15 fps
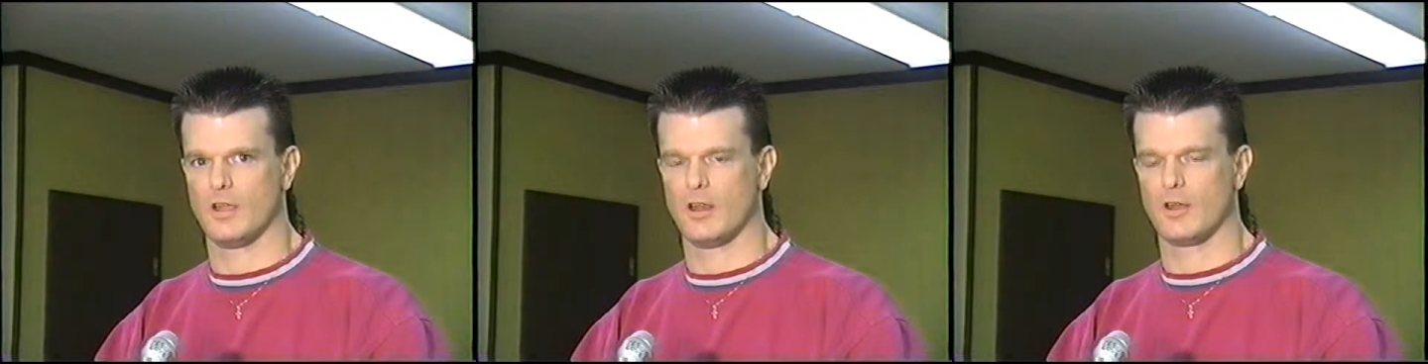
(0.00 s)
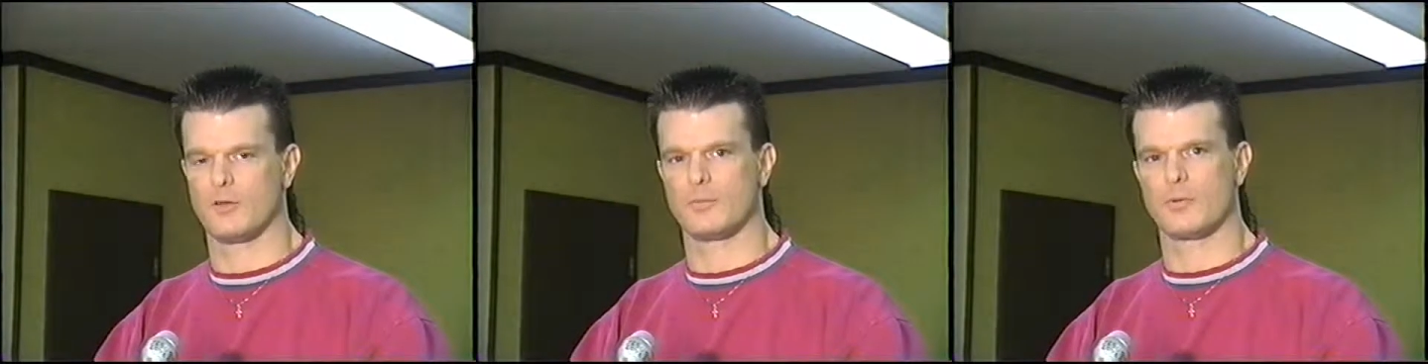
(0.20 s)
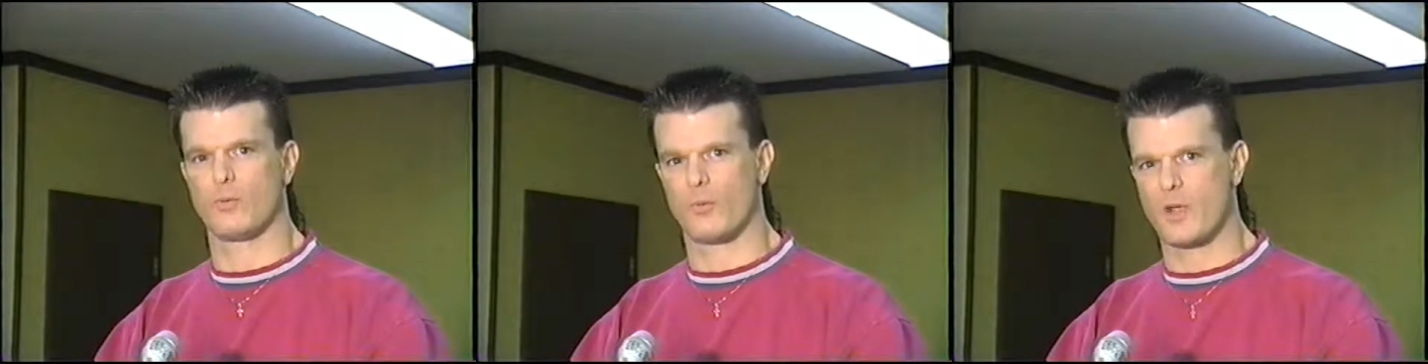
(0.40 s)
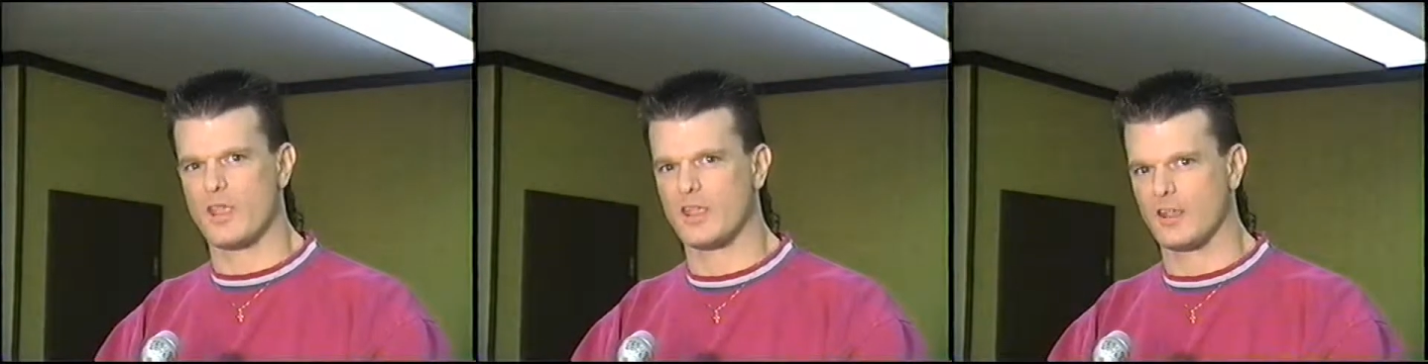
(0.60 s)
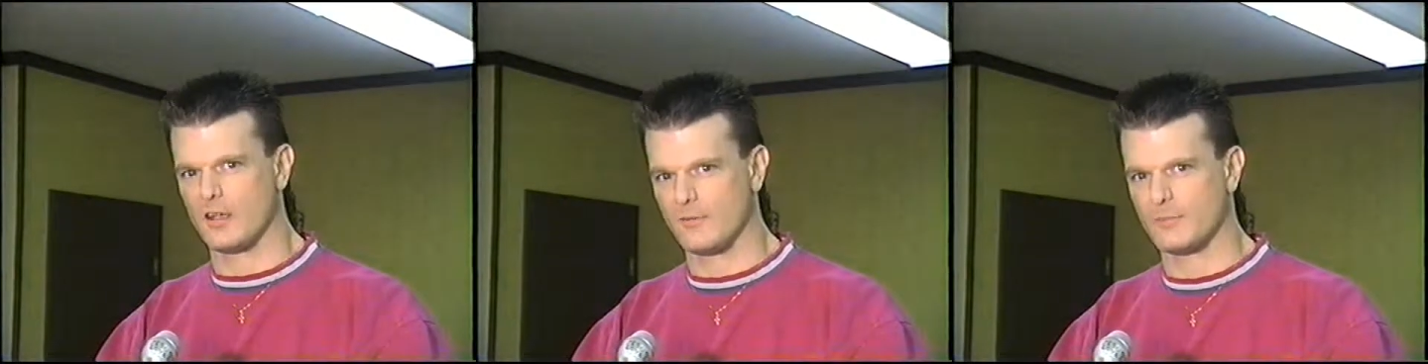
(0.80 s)
And I remember
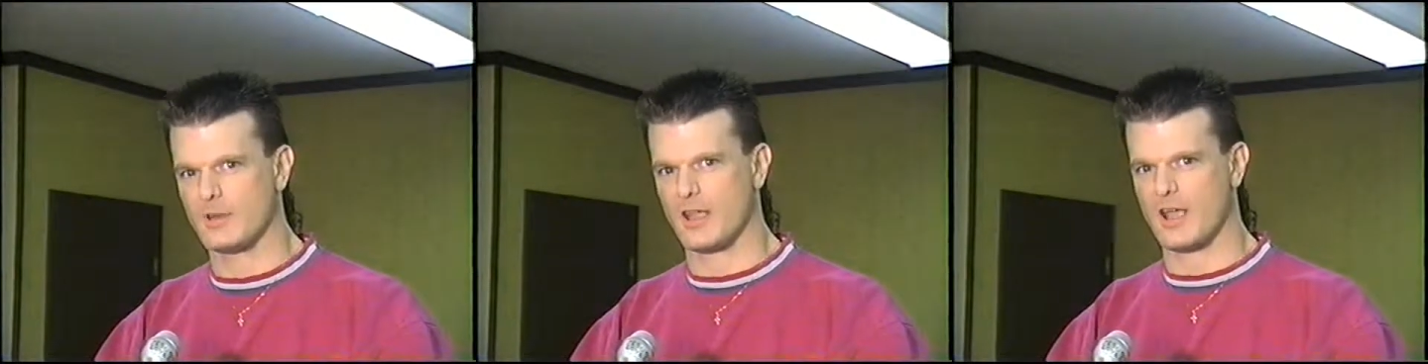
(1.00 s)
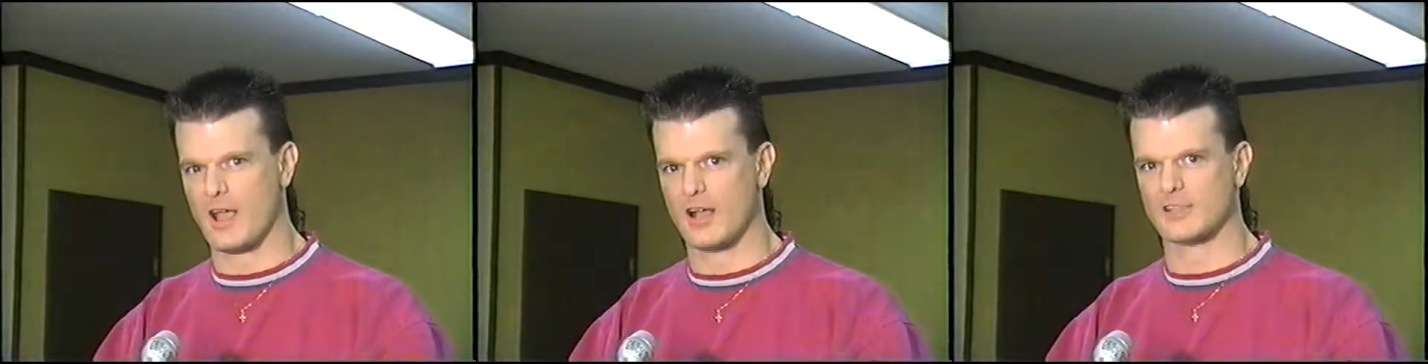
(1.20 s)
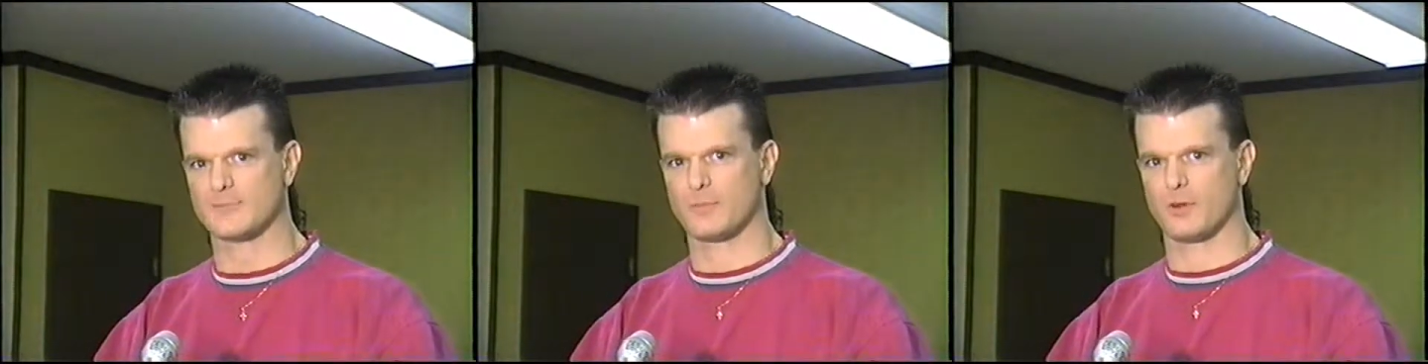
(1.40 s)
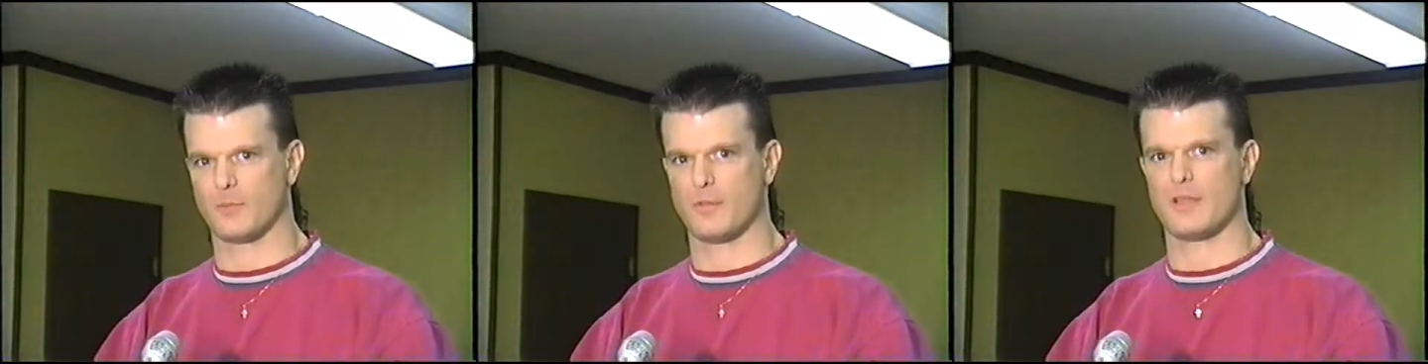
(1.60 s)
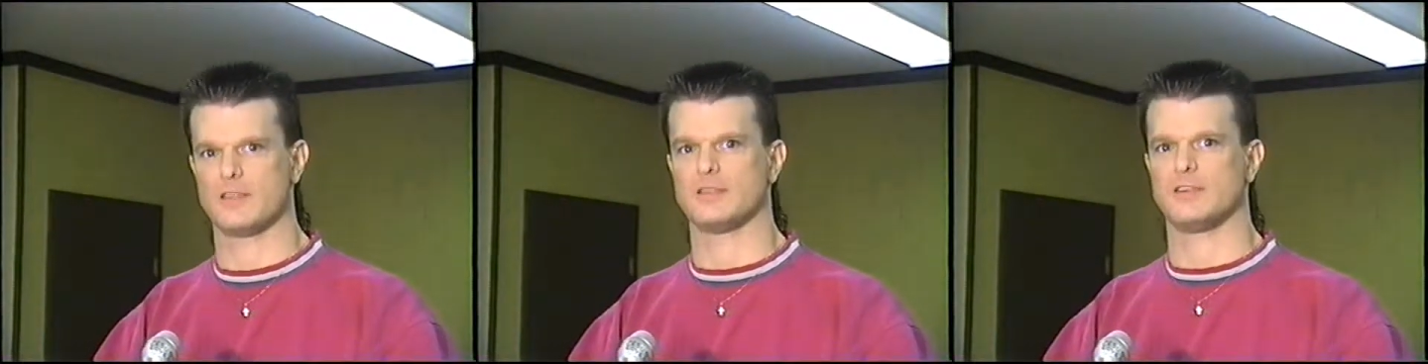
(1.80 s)
waking up in that hospital
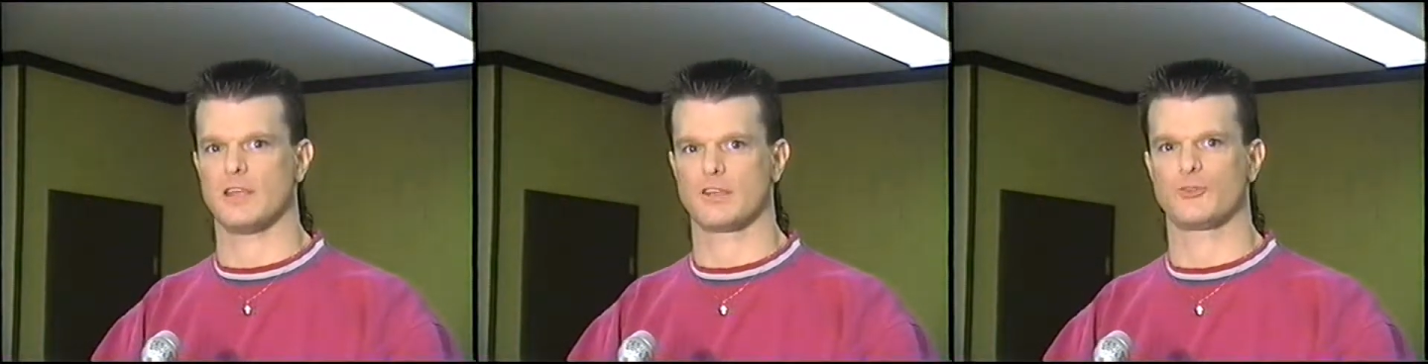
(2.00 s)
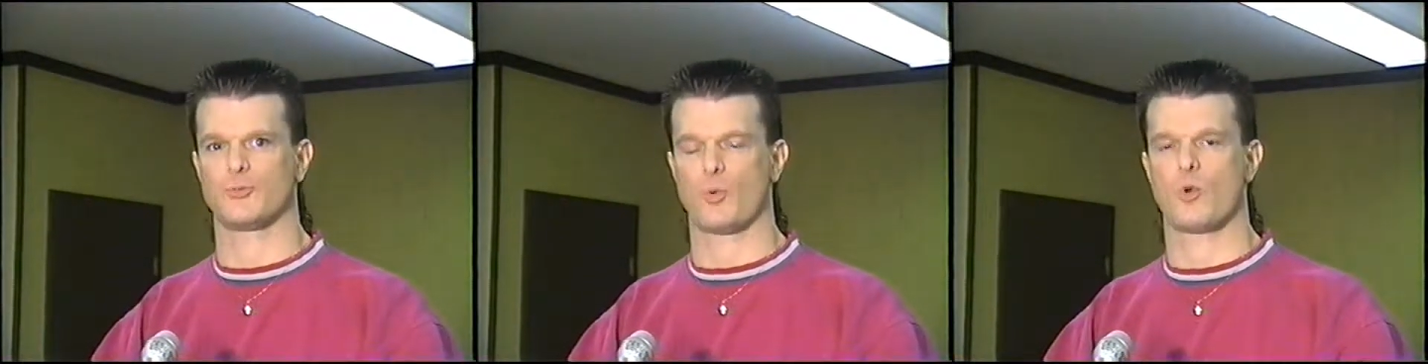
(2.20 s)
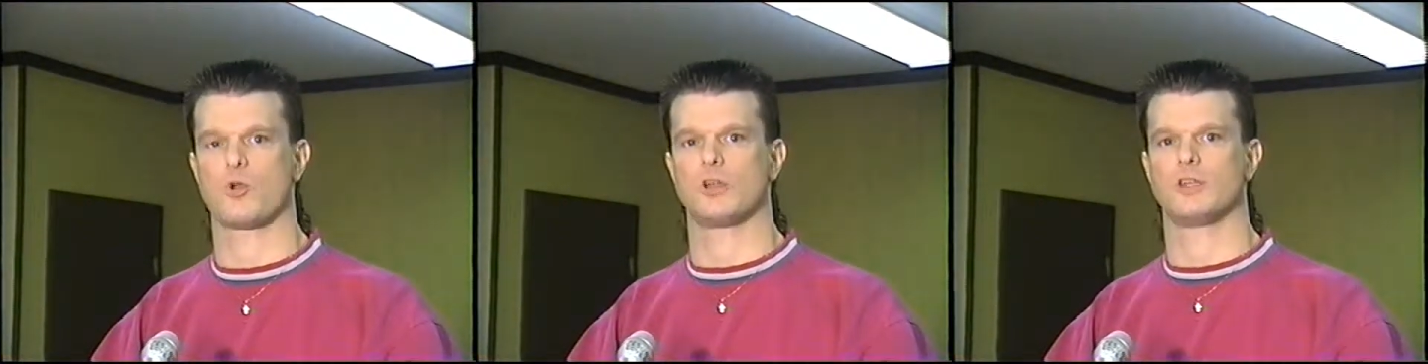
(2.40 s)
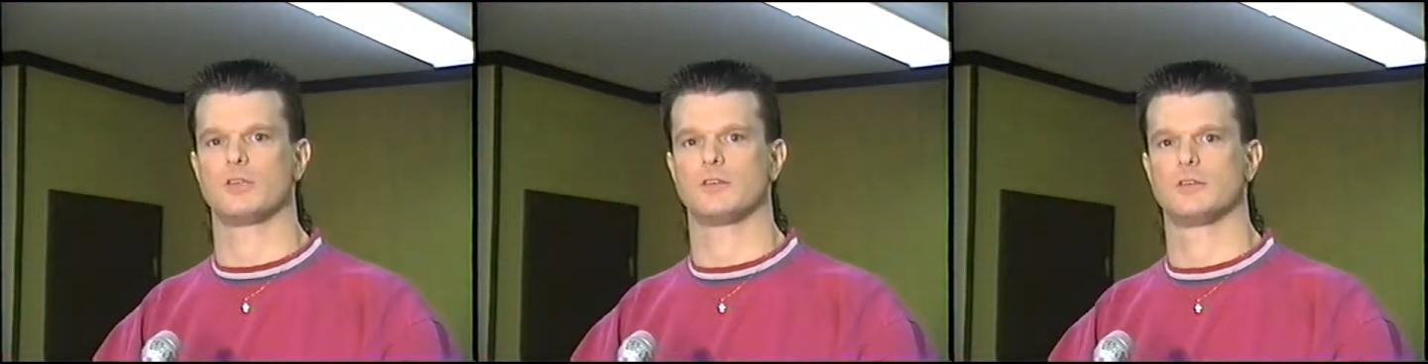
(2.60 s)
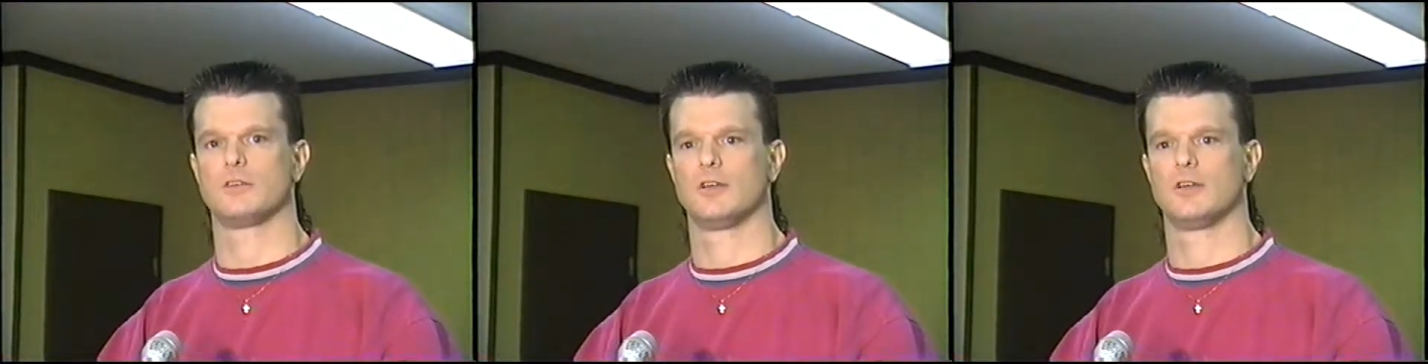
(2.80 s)
bed the next morning,